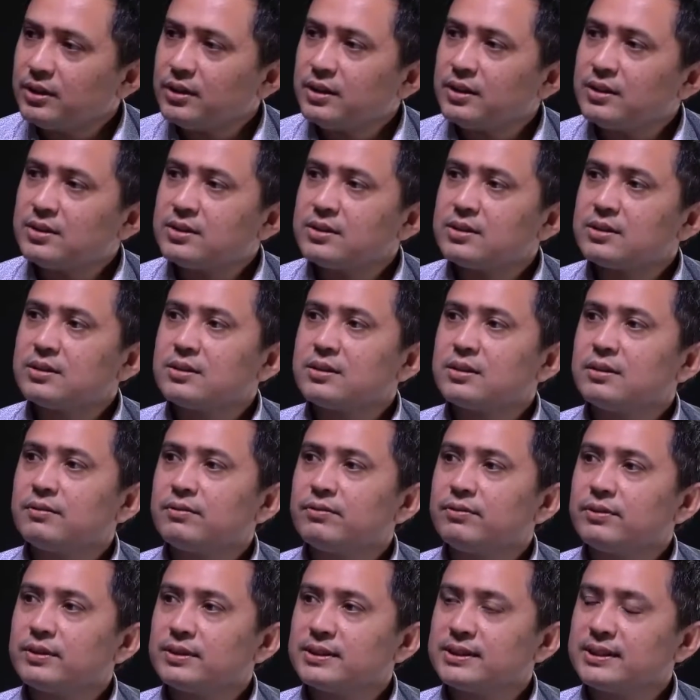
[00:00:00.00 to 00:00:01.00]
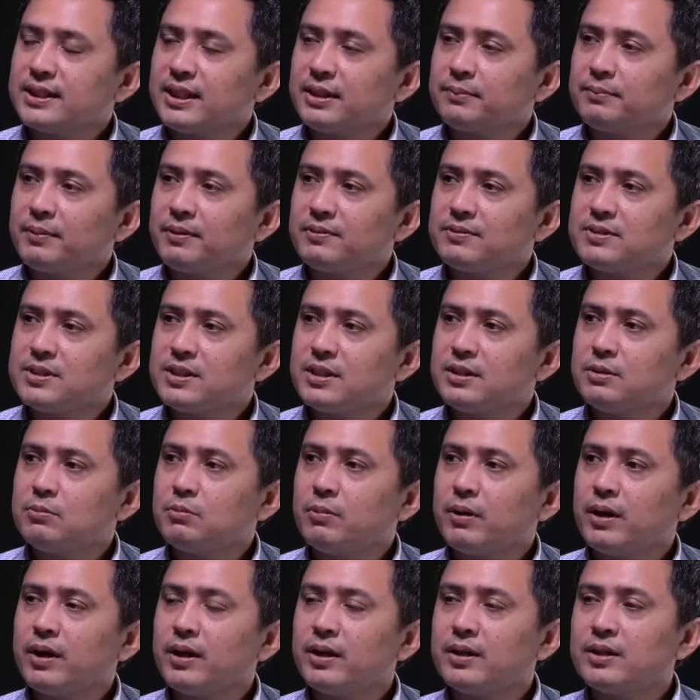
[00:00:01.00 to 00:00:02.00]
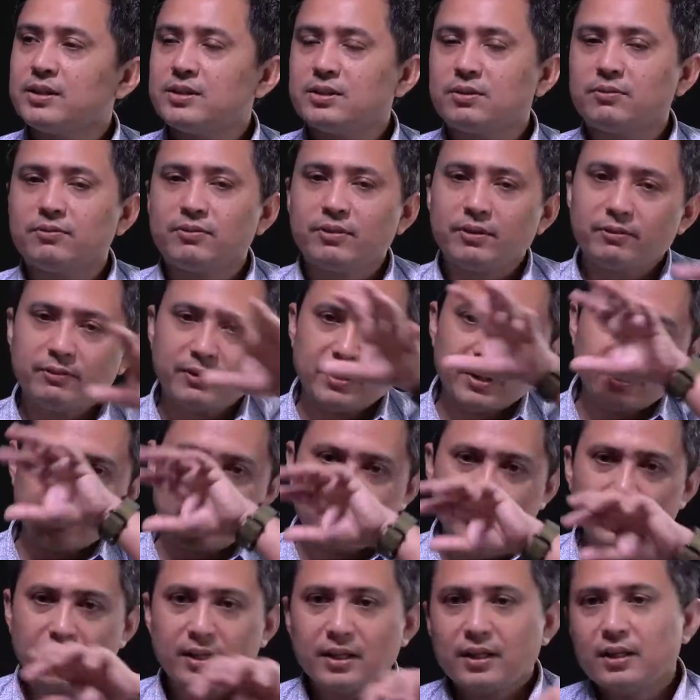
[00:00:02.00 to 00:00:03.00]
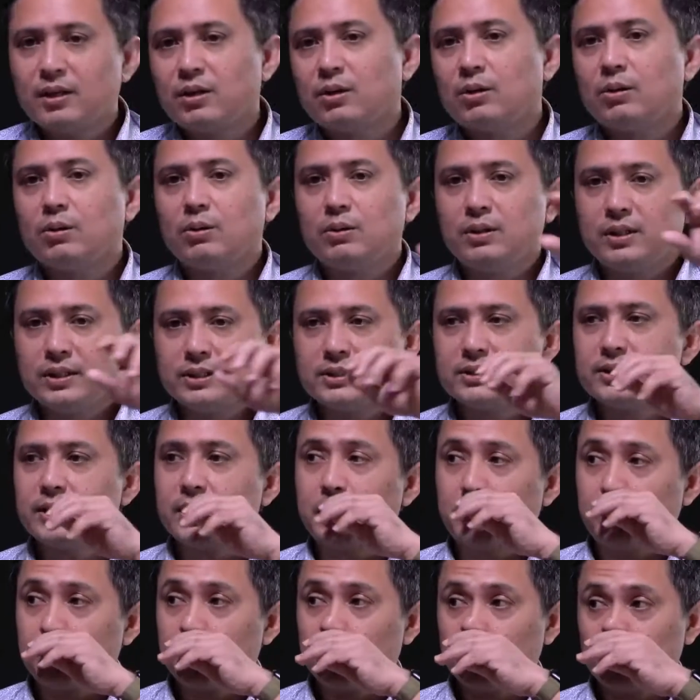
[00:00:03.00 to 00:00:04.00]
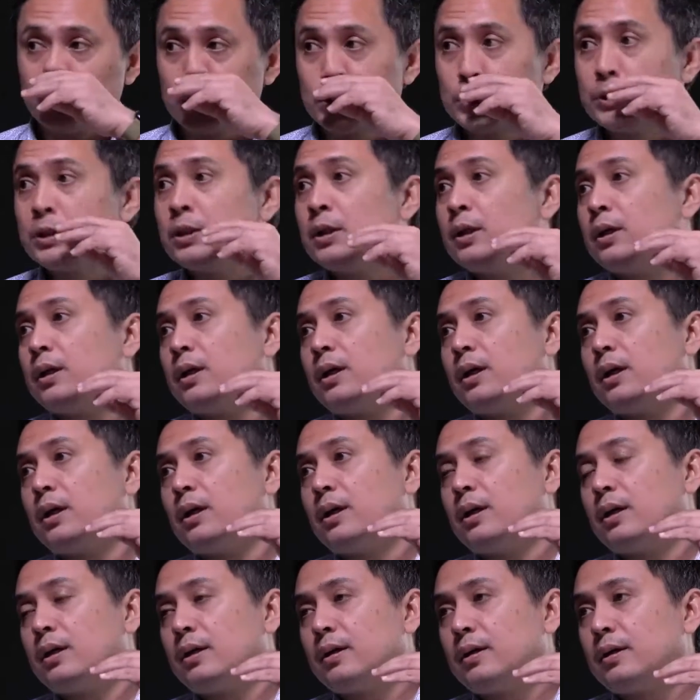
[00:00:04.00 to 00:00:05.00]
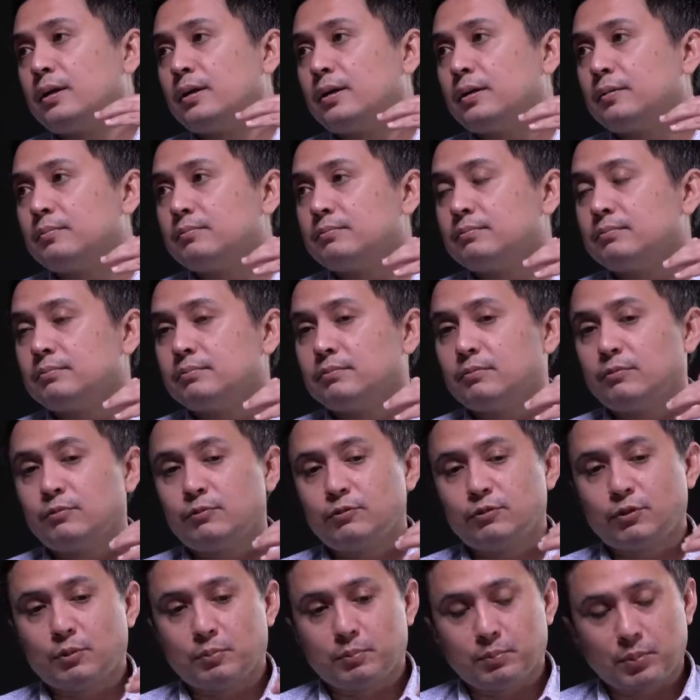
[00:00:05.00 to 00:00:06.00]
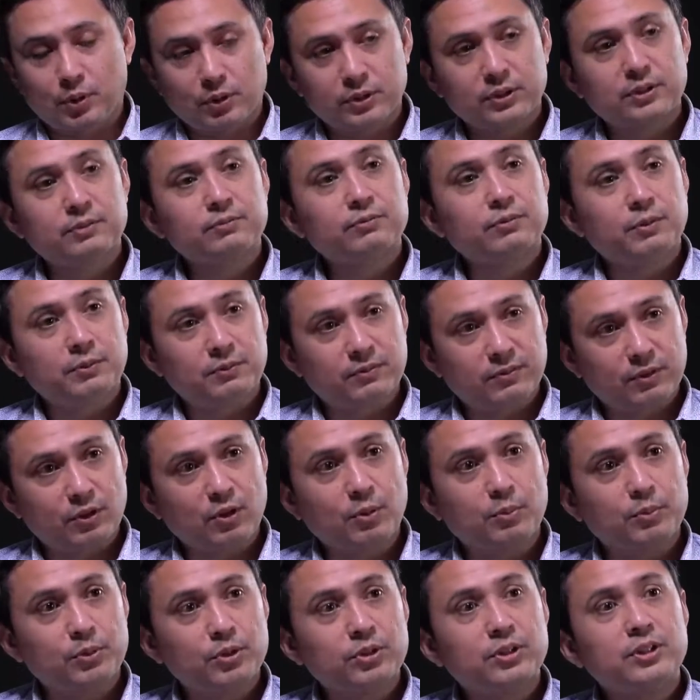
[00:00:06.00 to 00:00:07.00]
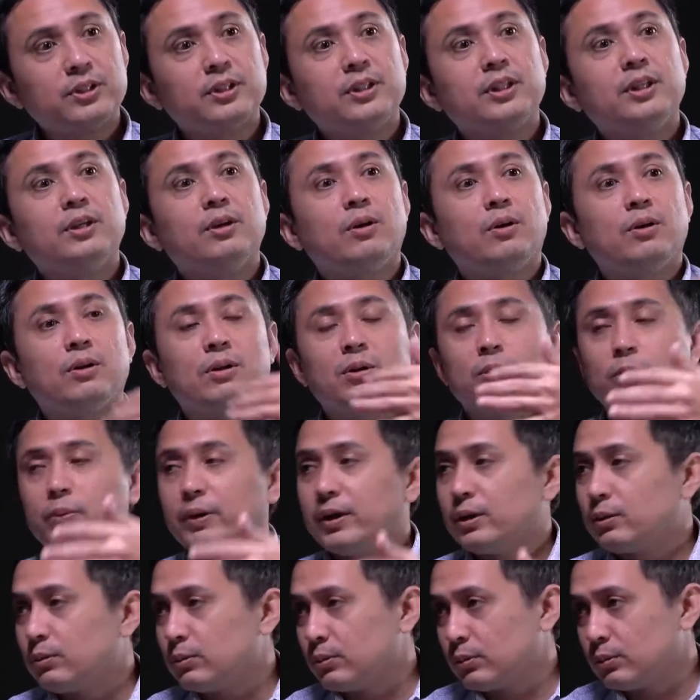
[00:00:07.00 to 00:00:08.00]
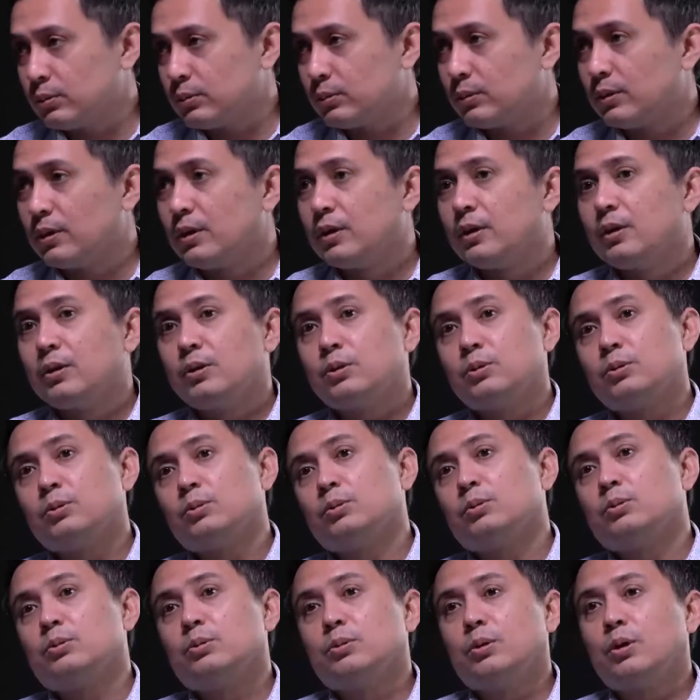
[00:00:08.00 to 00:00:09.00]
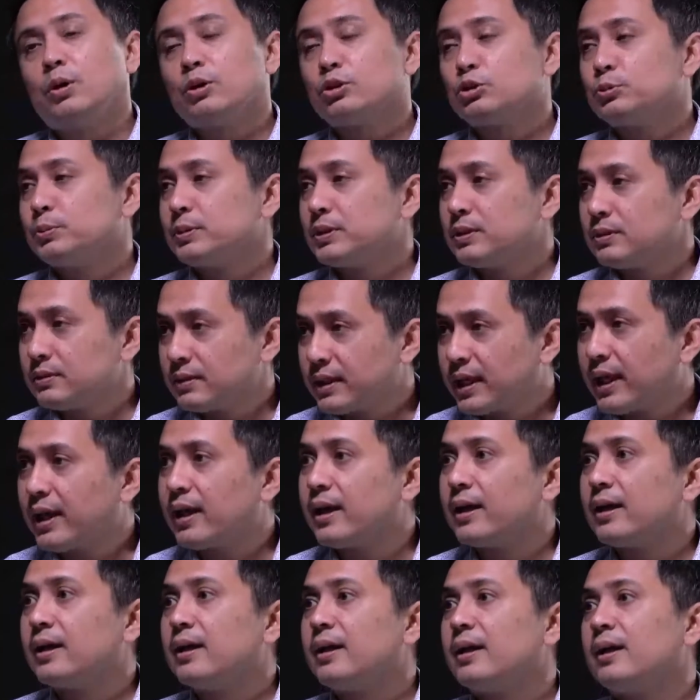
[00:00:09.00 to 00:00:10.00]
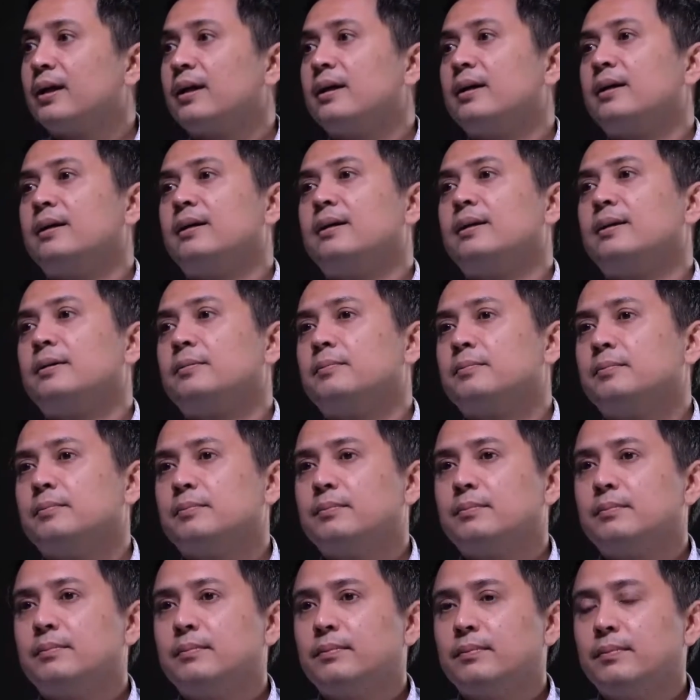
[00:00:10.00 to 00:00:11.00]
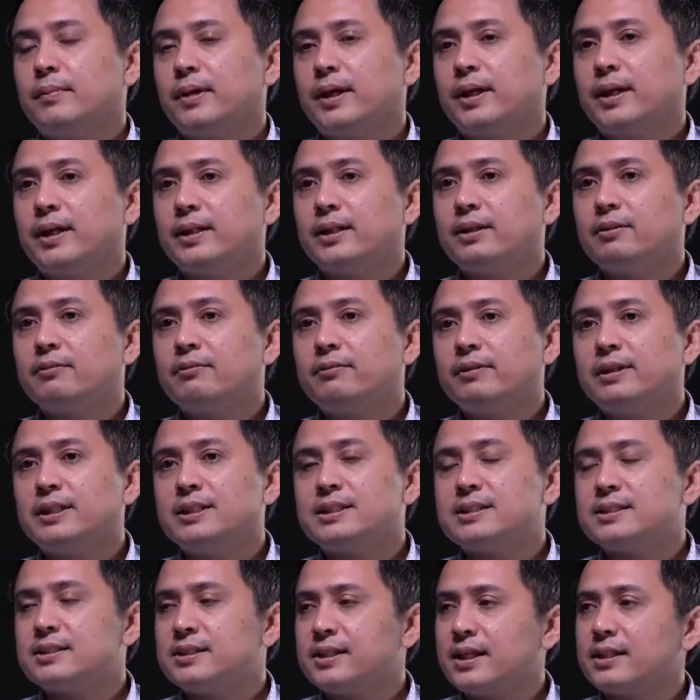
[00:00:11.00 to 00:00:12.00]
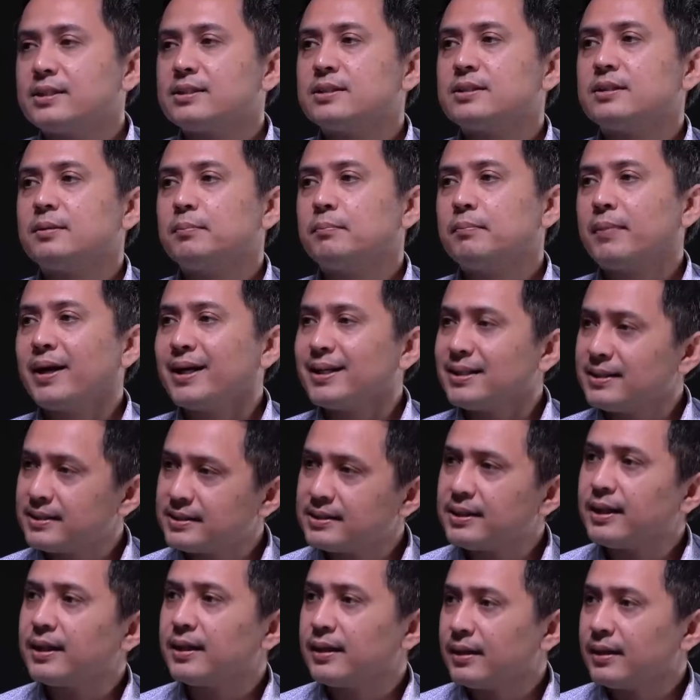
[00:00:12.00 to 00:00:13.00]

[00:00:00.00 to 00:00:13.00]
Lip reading: it's the first time I've seen where it is a very holistic approach, from bottom, from community all the way to hospital care. And I think it really sets the mindset,